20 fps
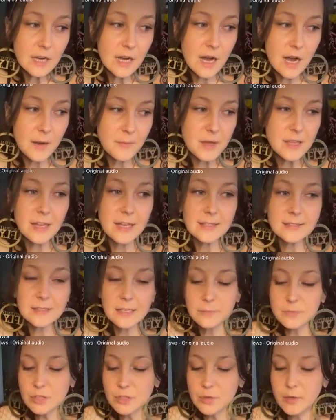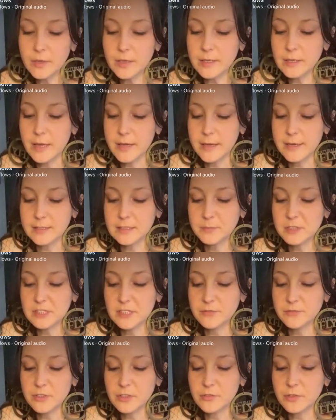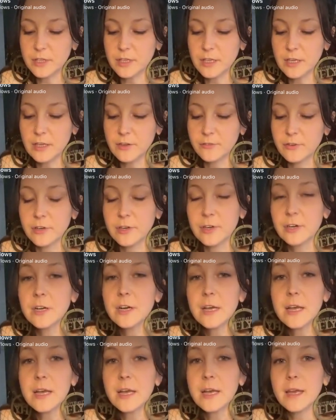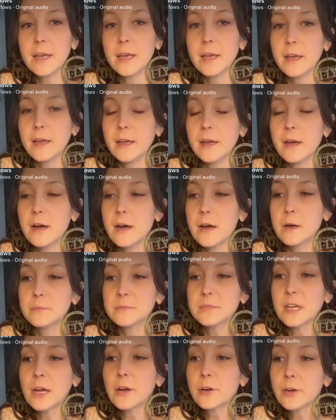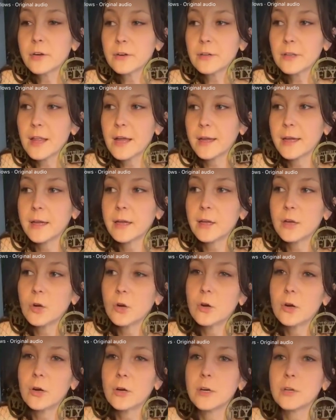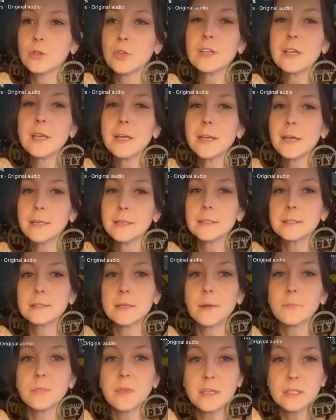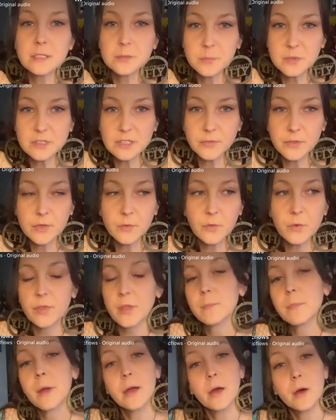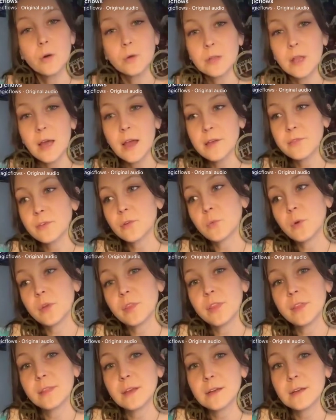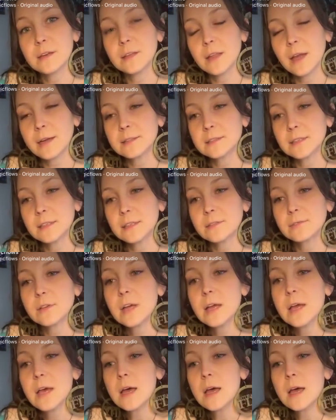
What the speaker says: Unless I'm doing like a specific reading for a tarot client or looking into something specific within my own life or within the collective.